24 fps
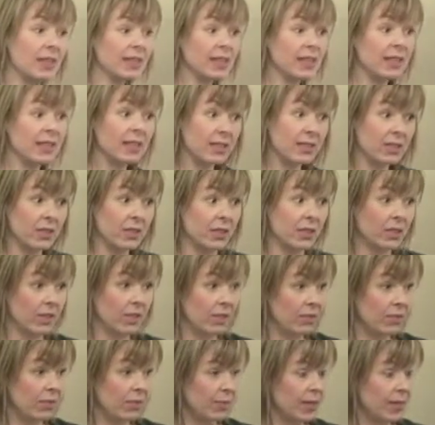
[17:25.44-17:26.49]
little
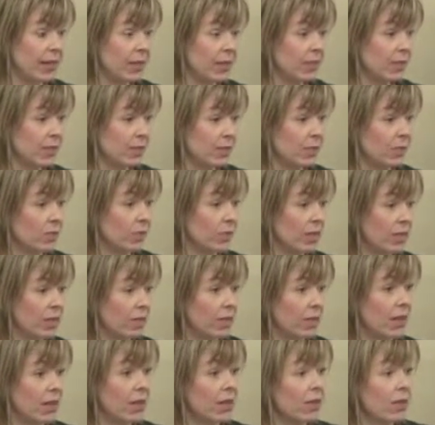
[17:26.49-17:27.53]
girl, when I was
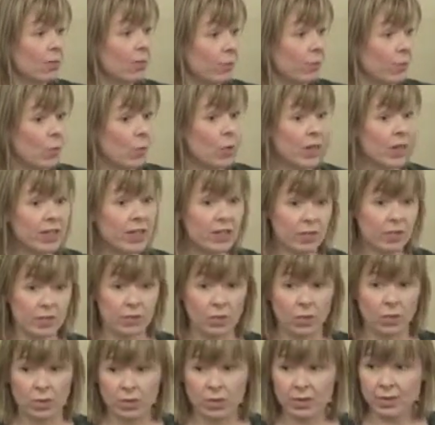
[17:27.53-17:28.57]
only 4 years
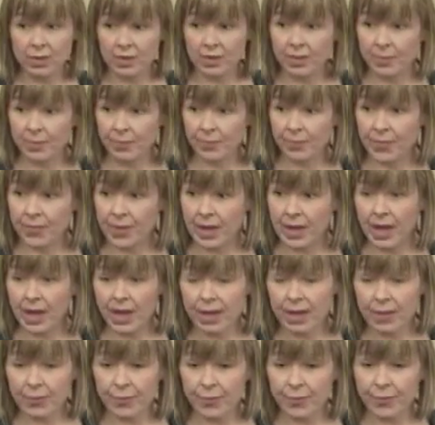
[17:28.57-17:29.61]
old,
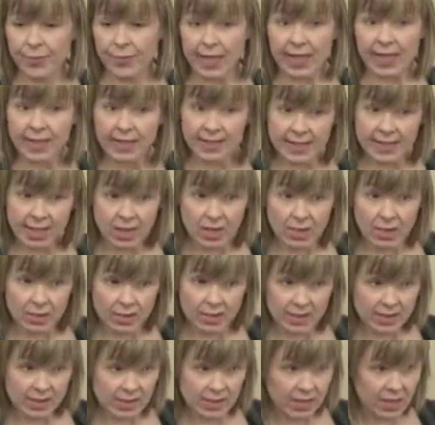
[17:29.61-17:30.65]
I fell down
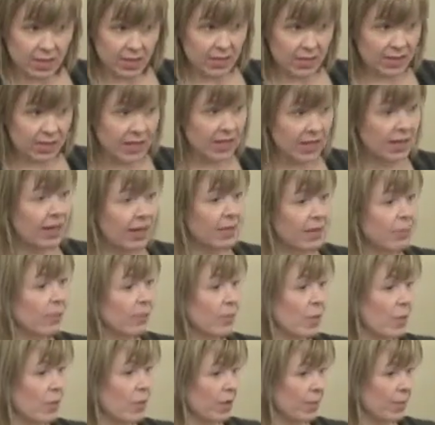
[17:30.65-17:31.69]
the stairs and I
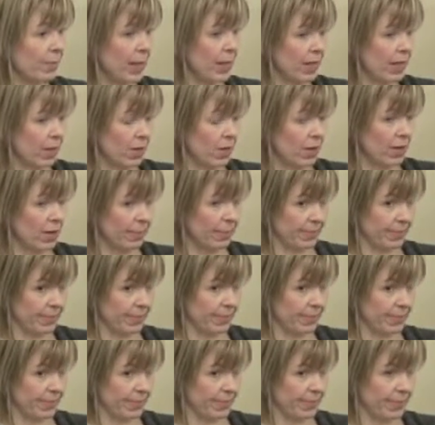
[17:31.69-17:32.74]
broke my arm.
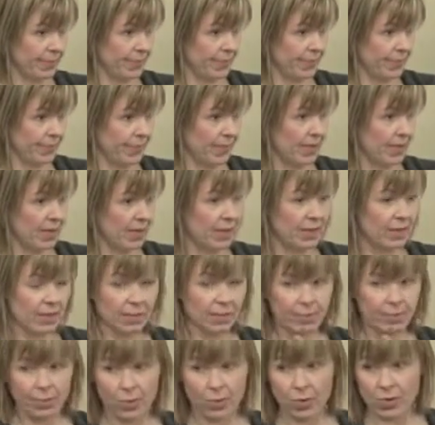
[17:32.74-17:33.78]
The
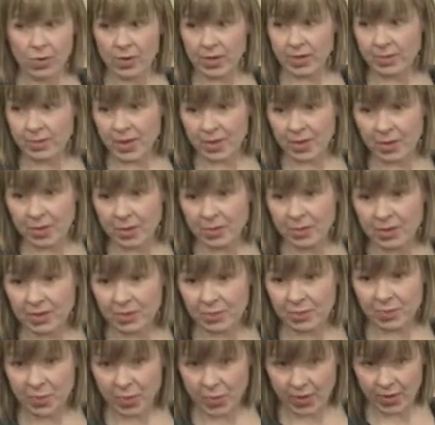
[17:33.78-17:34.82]
bone in my arm was
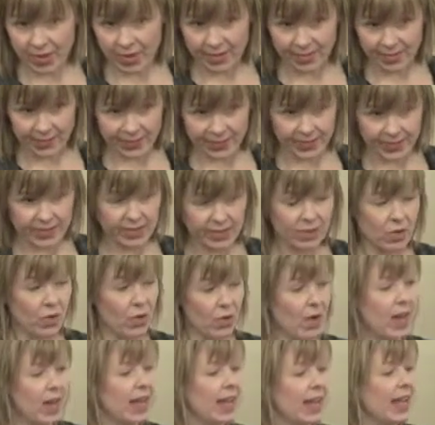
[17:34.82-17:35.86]
broken,
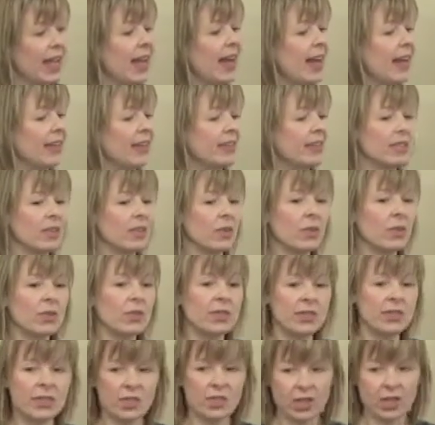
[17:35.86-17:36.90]
so I had to go to
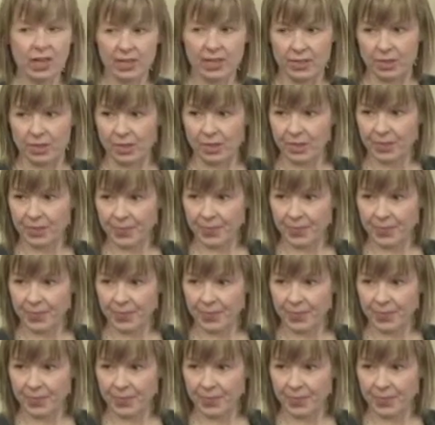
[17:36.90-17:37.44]
the doctor.